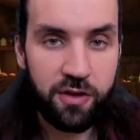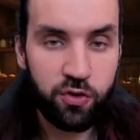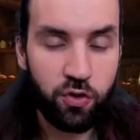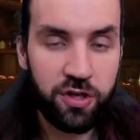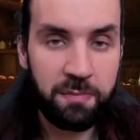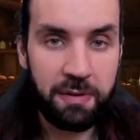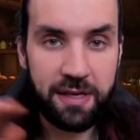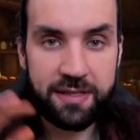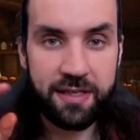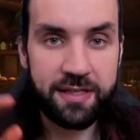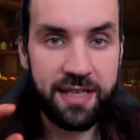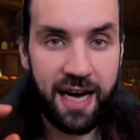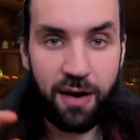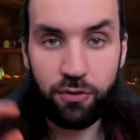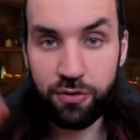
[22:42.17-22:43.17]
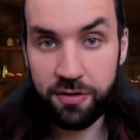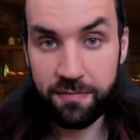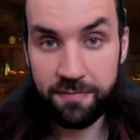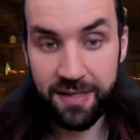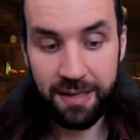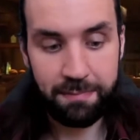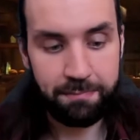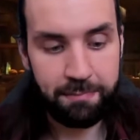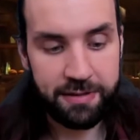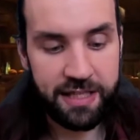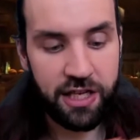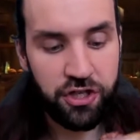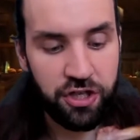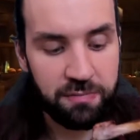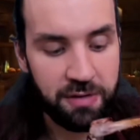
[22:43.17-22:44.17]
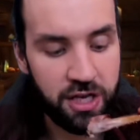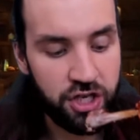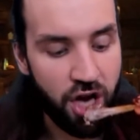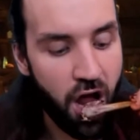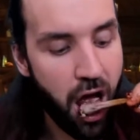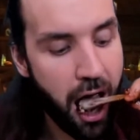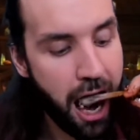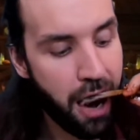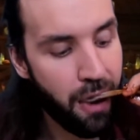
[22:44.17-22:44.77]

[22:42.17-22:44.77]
So it balances out the potential pleasure.